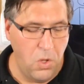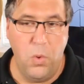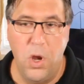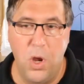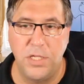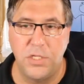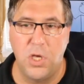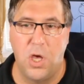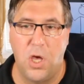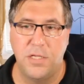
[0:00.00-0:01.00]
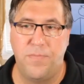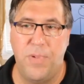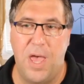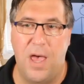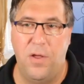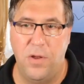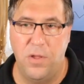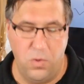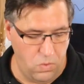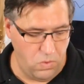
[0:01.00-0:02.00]
We already talked about
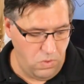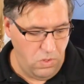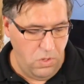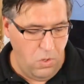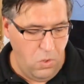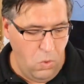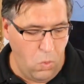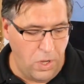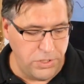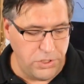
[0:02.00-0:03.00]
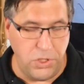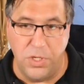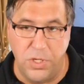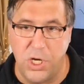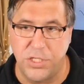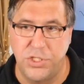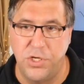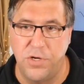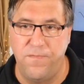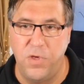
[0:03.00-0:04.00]
once you
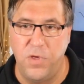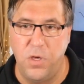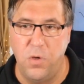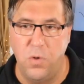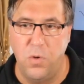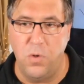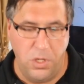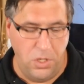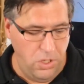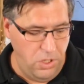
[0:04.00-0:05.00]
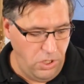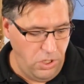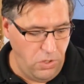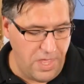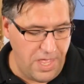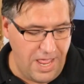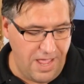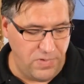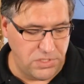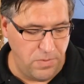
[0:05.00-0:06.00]
adjust your view, you then
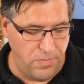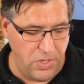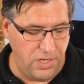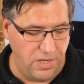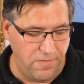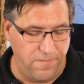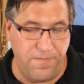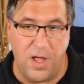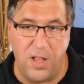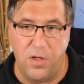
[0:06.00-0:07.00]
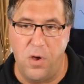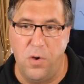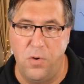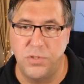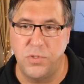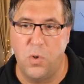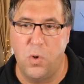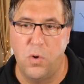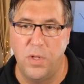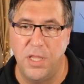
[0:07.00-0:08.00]
have this ability to follow host
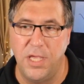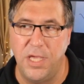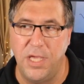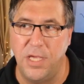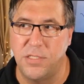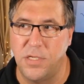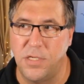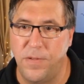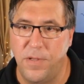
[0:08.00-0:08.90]
or release.